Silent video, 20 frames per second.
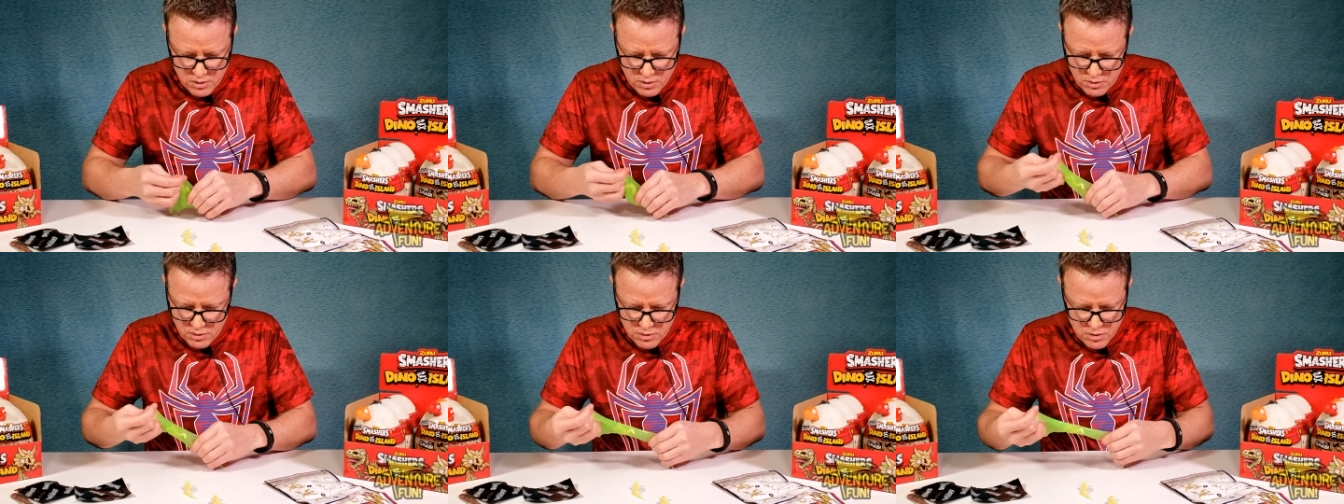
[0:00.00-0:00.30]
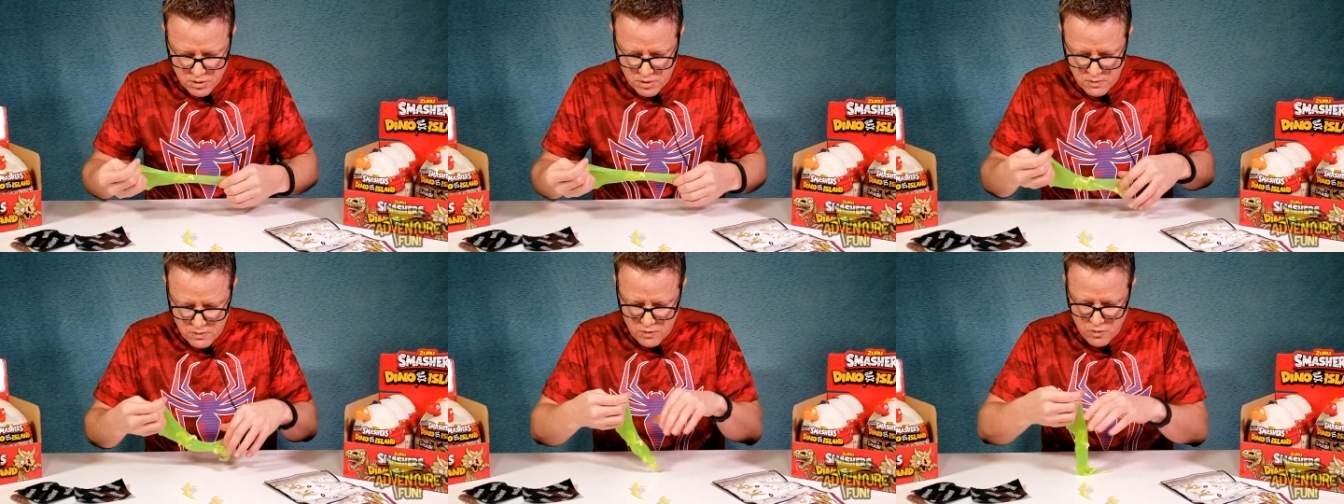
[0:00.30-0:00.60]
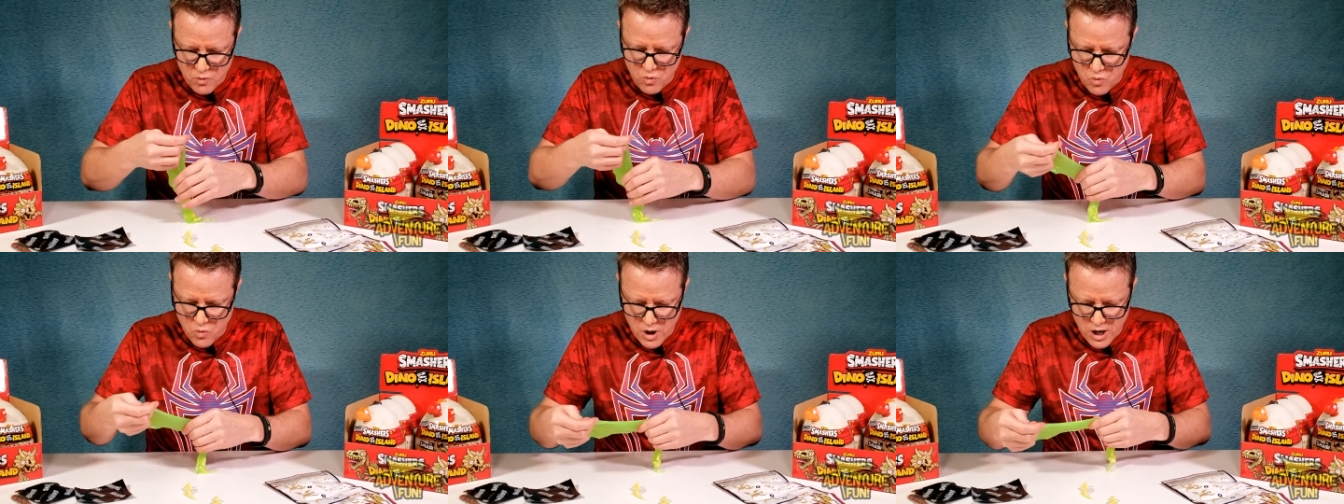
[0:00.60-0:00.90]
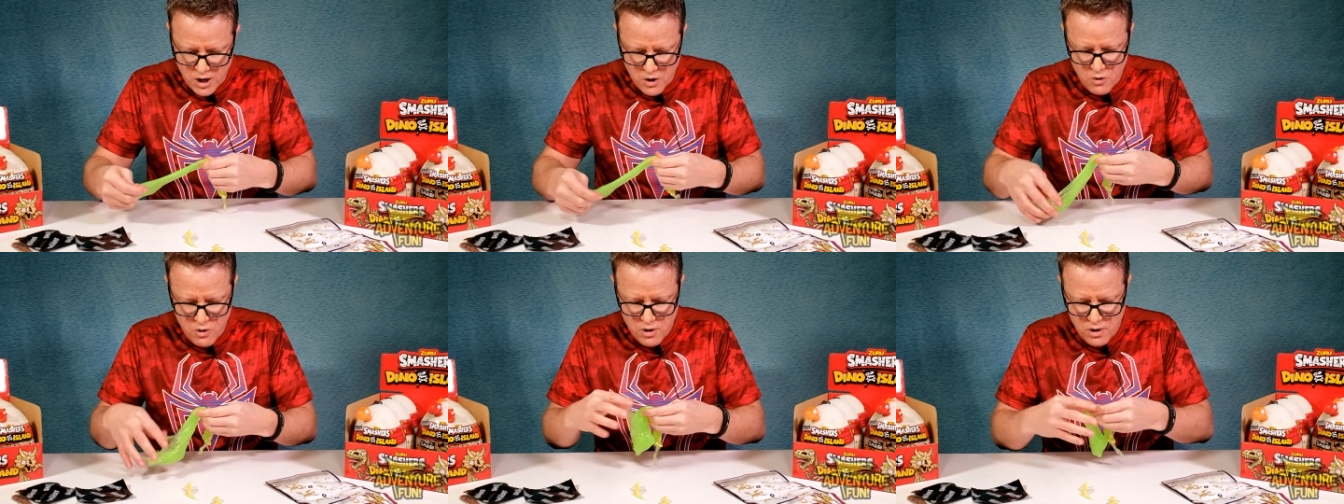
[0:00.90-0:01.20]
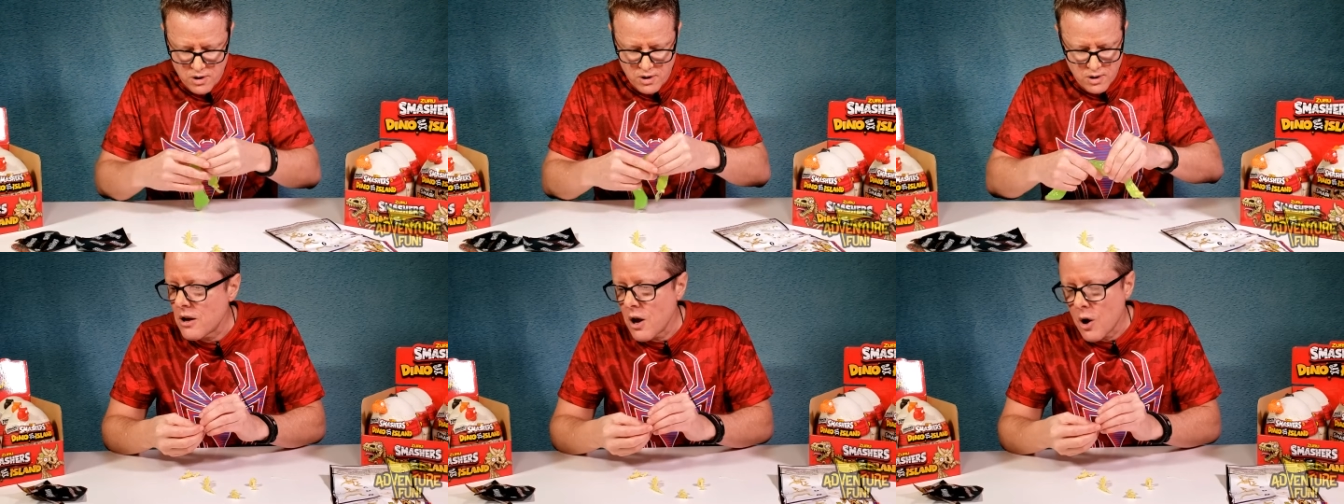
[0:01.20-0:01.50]
Um, wow,
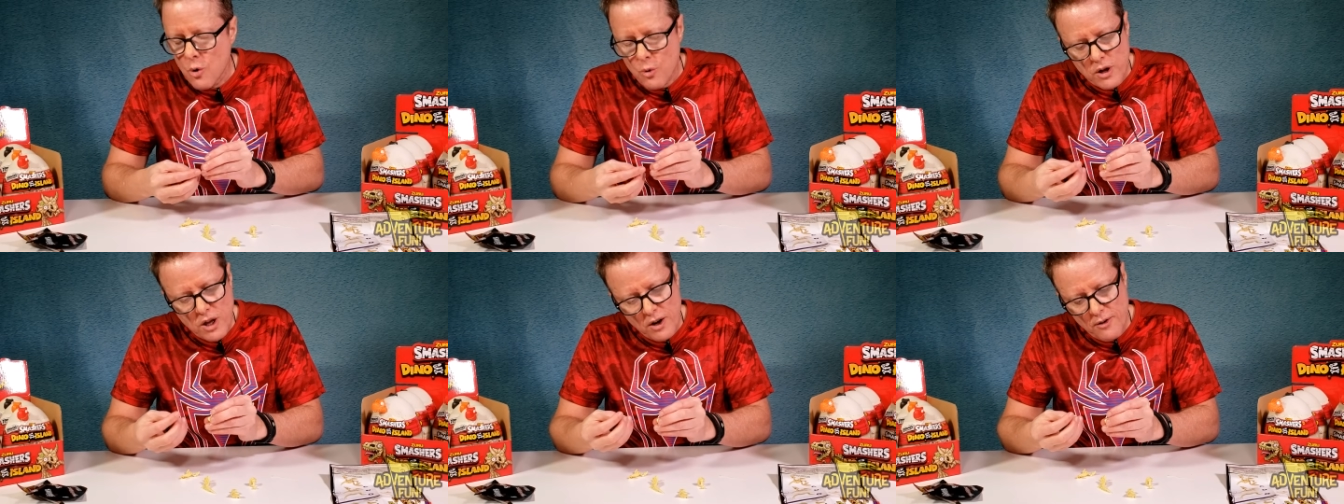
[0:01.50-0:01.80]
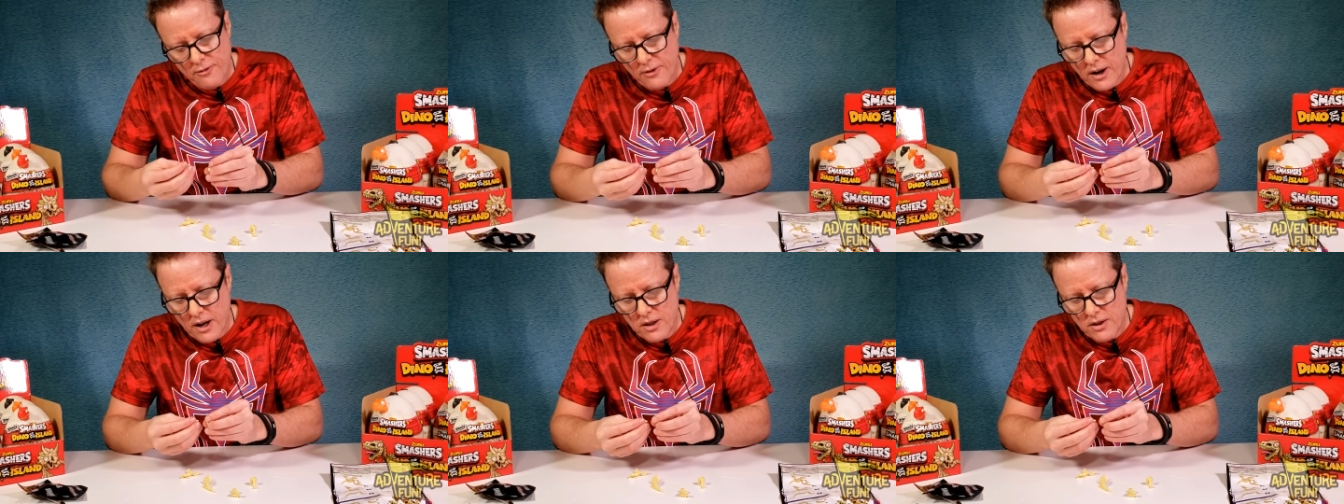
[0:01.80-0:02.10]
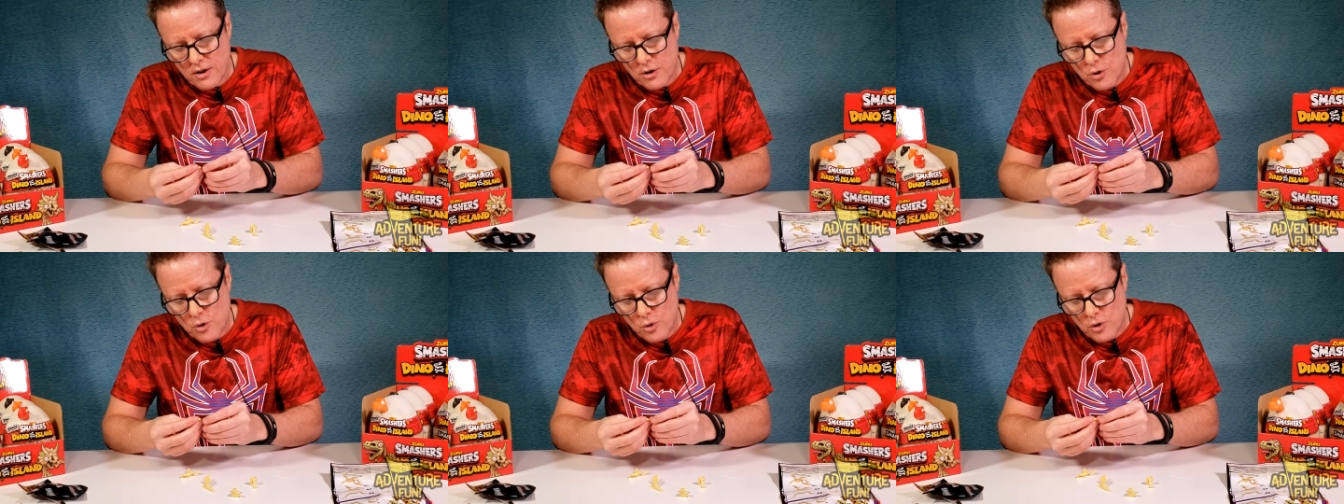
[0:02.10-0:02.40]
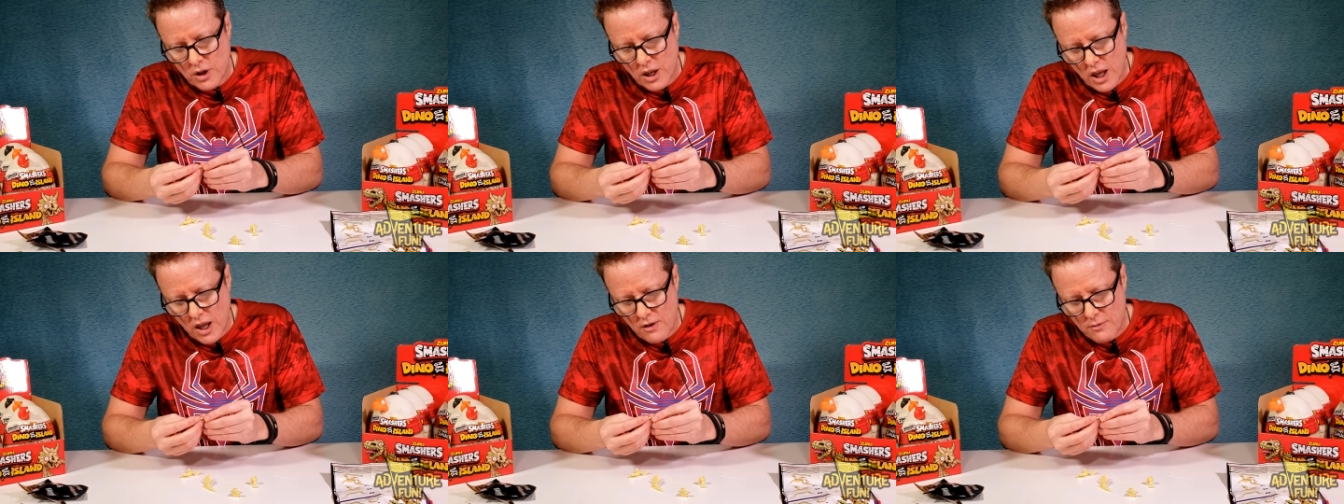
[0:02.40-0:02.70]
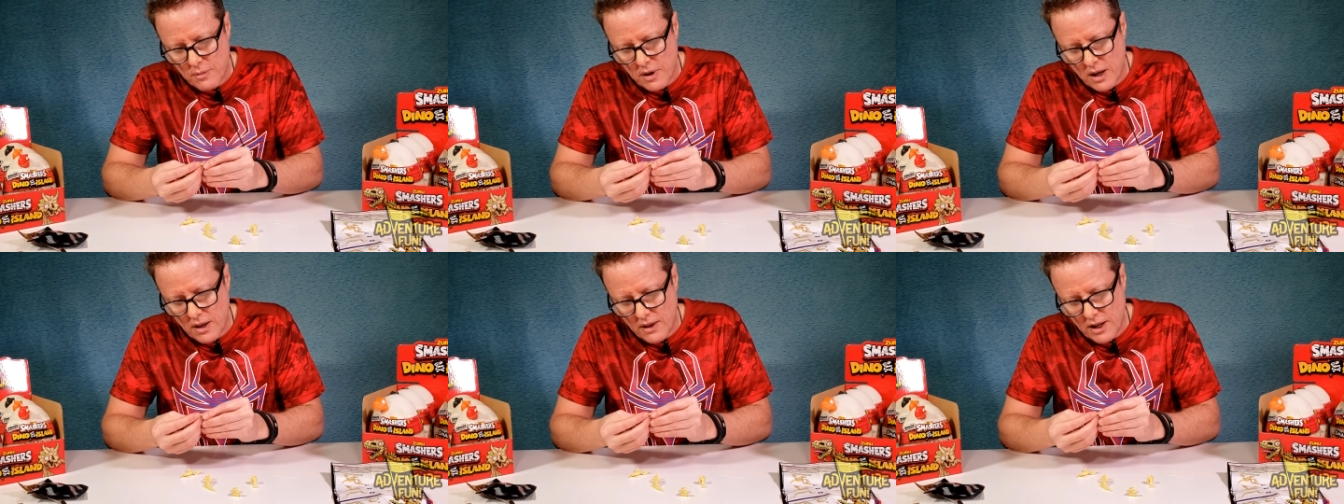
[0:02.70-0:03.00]
we gotta find the cool caveman.